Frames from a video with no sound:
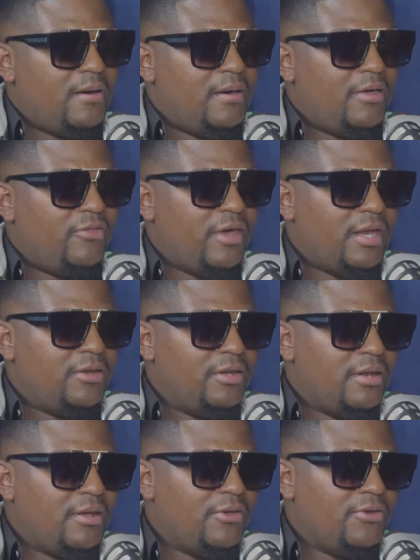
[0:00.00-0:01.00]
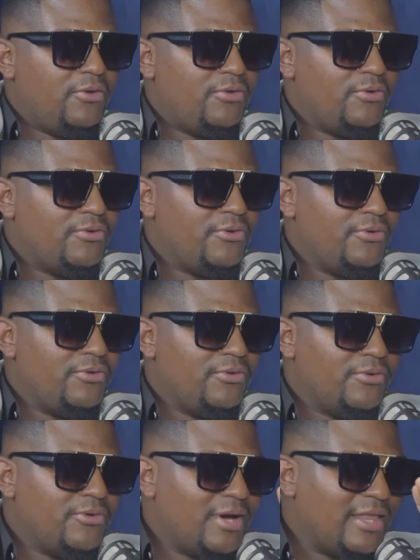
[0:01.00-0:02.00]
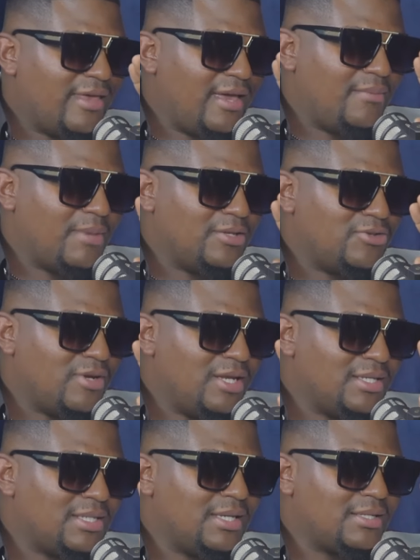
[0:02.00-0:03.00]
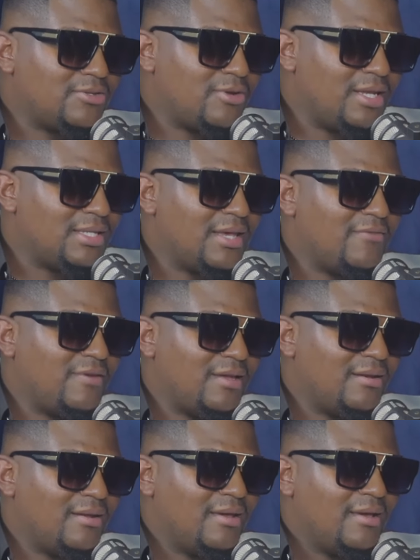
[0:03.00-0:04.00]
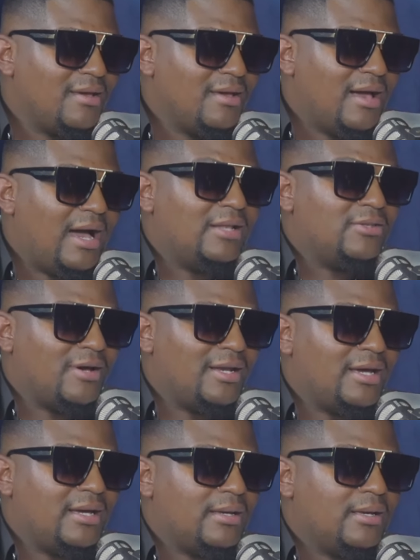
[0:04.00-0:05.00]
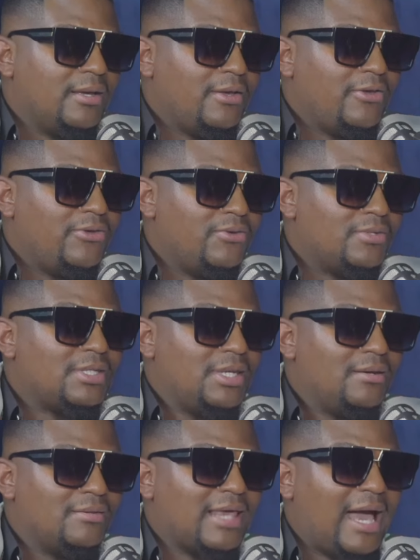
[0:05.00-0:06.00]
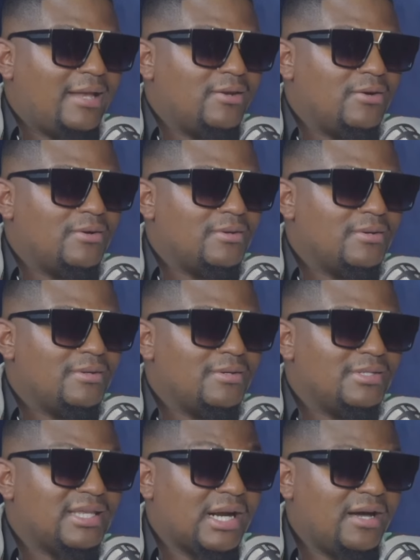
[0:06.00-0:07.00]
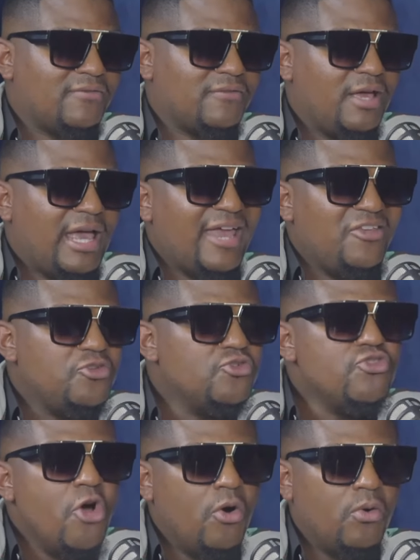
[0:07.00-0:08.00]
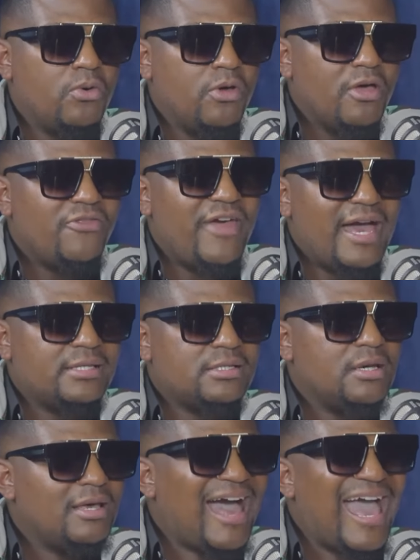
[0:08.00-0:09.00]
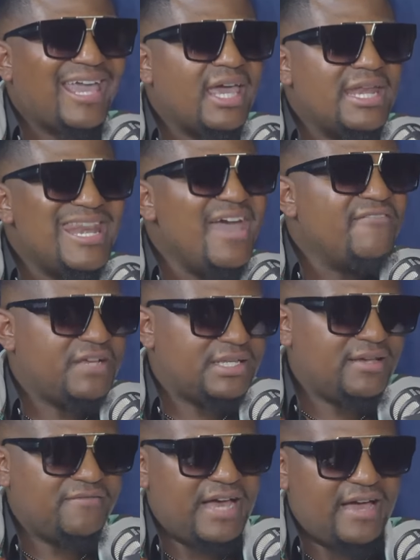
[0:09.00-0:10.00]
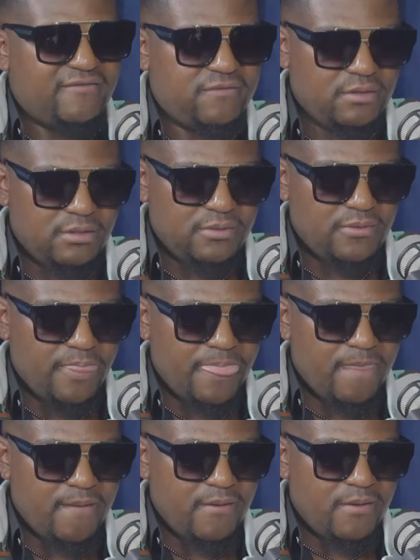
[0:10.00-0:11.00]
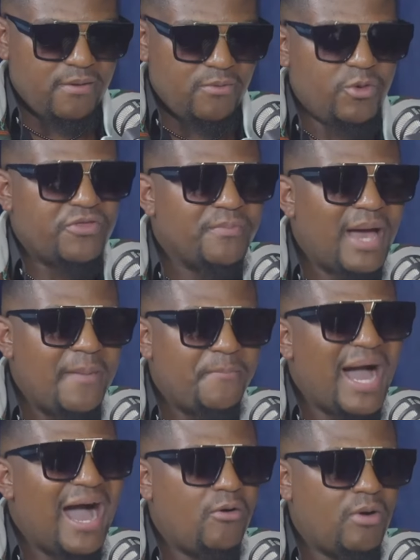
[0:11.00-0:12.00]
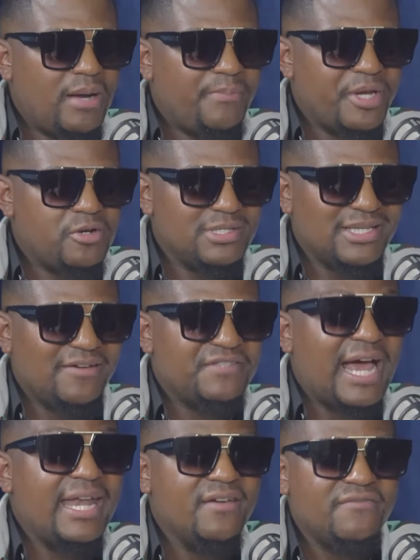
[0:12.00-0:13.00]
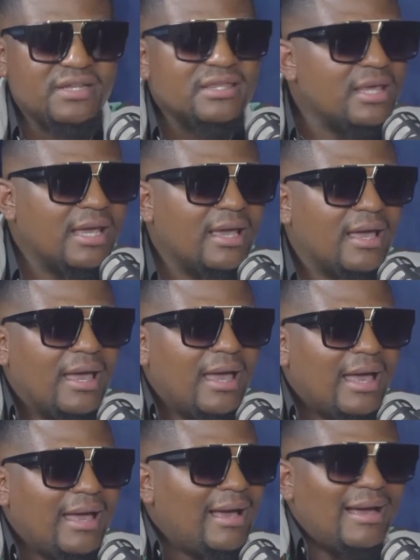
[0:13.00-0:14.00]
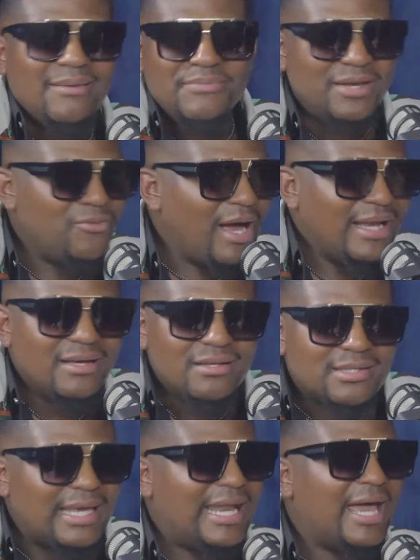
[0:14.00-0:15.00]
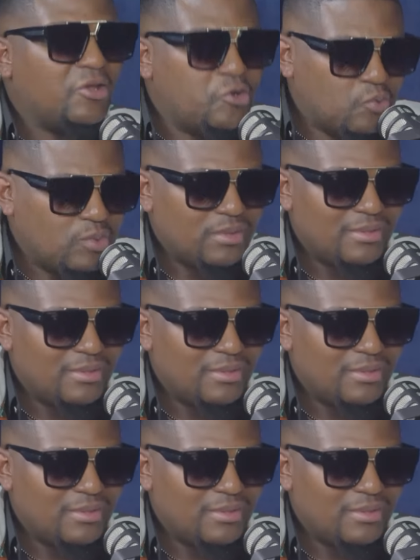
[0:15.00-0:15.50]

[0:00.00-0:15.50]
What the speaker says: And then you are there, man, 26, 27, and you see, I know, it's rough. And you know that I can never survive. with my power because I've done everything. I mean, what else can I do?